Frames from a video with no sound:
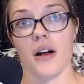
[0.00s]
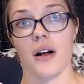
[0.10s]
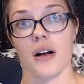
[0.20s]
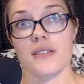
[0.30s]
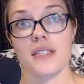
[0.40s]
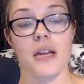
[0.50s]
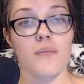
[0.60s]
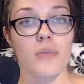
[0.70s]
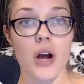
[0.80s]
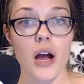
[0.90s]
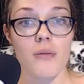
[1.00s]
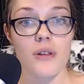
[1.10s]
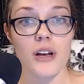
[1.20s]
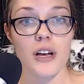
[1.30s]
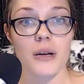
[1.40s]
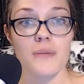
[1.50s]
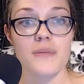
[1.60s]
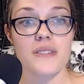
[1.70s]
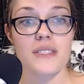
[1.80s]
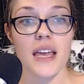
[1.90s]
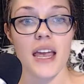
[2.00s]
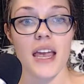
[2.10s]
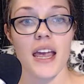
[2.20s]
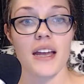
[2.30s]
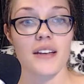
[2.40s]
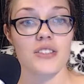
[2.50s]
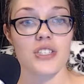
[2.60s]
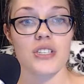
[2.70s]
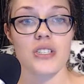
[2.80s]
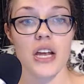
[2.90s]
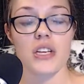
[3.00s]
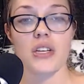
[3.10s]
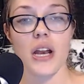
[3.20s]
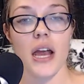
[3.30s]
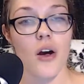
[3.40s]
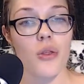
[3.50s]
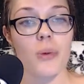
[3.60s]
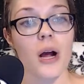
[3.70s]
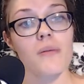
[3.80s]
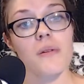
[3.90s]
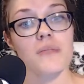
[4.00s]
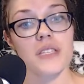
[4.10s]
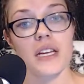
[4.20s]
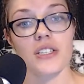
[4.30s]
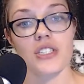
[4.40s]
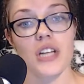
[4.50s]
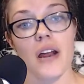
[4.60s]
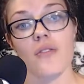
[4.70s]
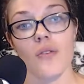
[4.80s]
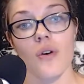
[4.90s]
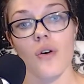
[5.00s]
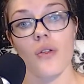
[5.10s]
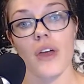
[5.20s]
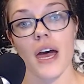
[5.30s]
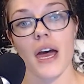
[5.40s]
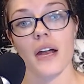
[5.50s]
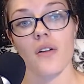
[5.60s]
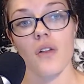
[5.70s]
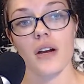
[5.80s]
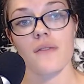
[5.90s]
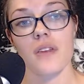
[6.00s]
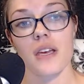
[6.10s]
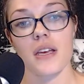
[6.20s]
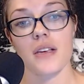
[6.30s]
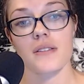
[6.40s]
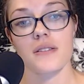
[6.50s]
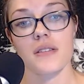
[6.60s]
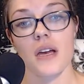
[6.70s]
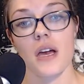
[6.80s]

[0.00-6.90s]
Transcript: skin problems and just health problems in general, that a lot of these